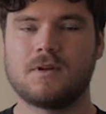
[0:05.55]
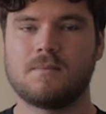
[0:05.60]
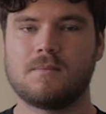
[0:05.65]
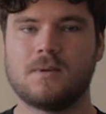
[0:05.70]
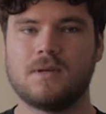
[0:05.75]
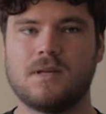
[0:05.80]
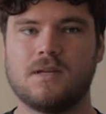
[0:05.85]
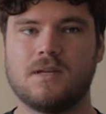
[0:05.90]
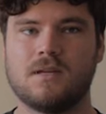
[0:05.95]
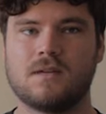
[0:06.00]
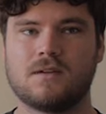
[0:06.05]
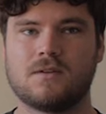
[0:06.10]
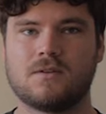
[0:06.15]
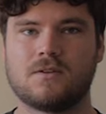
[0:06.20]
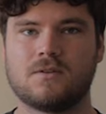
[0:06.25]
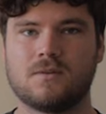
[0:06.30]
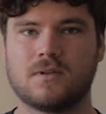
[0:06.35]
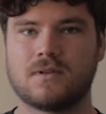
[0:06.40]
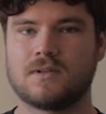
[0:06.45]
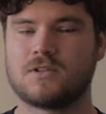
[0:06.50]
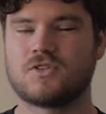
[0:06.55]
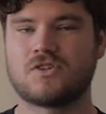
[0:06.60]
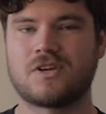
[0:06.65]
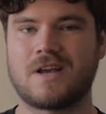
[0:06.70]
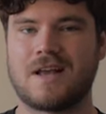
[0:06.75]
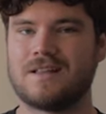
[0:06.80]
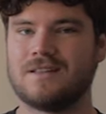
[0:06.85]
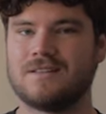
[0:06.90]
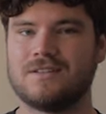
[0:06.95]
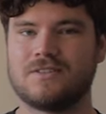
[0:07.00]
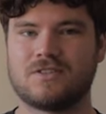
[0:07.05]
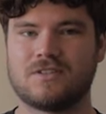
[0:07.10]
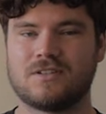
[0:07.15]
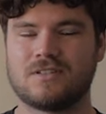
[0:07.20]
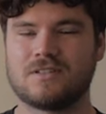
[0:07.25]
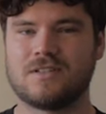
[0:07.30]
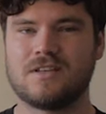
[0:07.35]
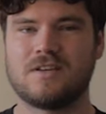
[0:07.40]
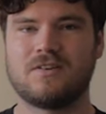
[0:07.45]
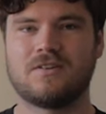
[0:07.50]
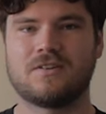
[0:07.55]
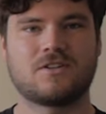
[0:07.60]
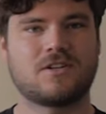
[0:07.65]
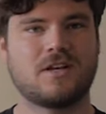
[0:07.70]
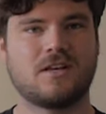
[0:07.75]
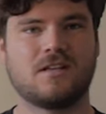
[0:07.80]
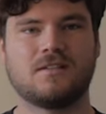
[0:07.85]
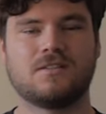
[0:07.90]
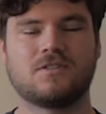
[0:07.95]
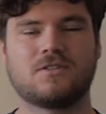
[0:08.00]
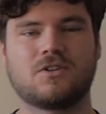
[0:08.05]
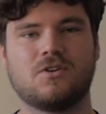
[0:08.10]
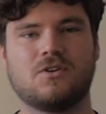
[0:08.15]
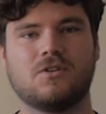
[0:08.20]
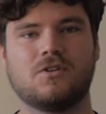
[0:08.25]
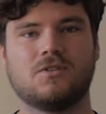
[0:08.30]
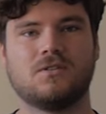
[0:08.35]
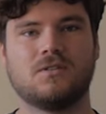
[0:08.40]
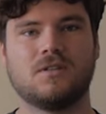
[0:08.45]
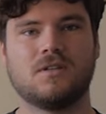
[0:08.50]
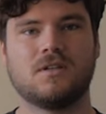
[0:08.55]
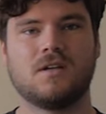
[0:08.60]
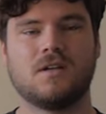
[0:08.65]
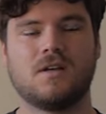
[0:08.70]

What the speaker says: gonna be doing a challenge, a secret challenge called